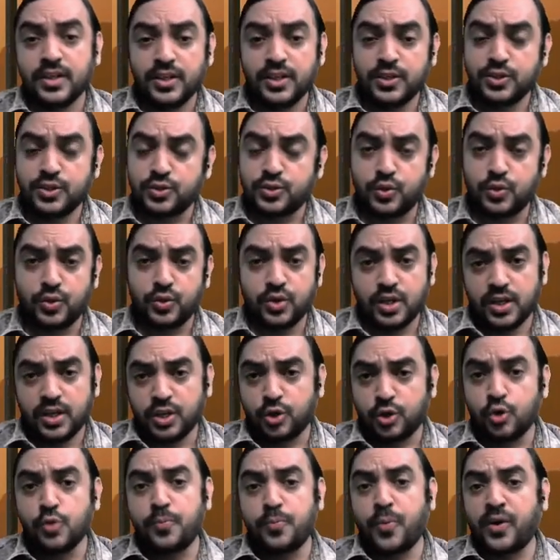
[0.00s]
So
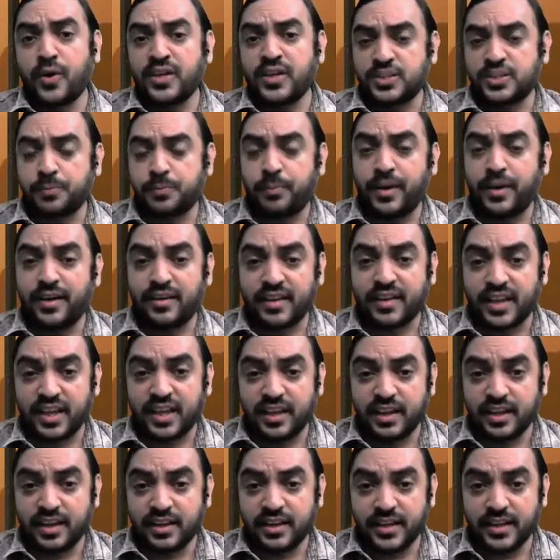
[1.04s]
coupon is paid
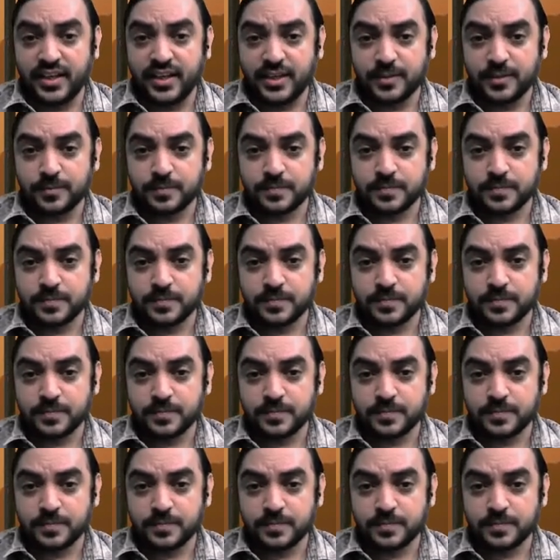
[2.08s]
regularly